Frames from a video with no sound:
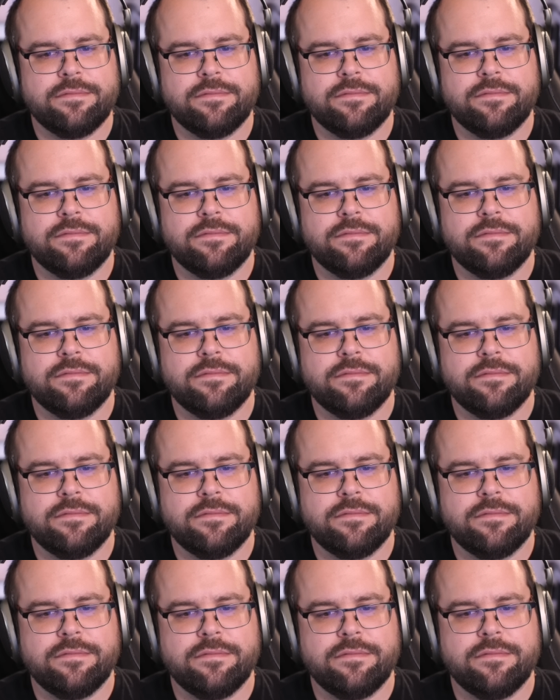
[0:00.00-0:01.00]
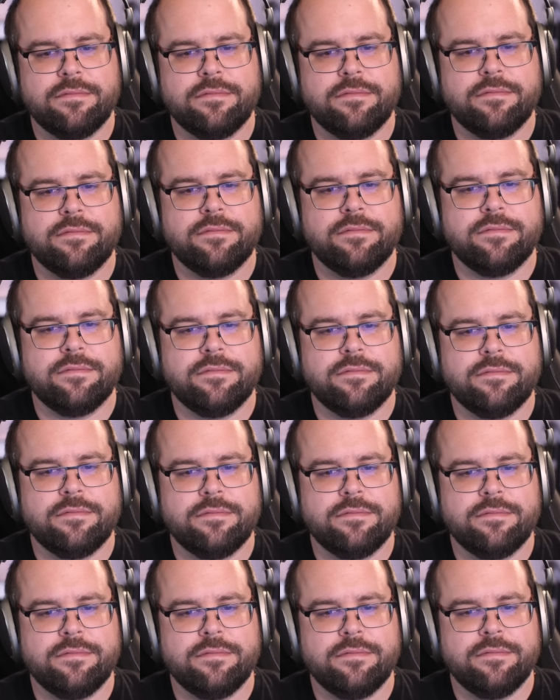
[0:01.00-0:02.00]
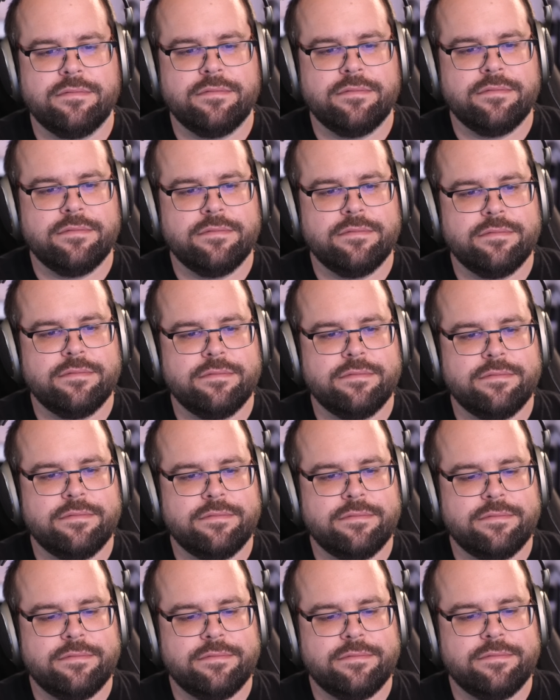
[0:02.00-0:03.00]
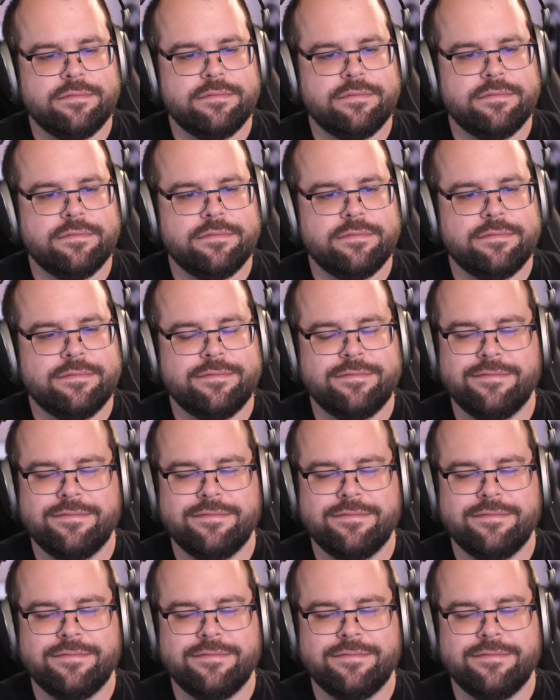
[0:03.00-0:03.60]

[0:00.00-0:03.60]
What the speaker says: [no speech]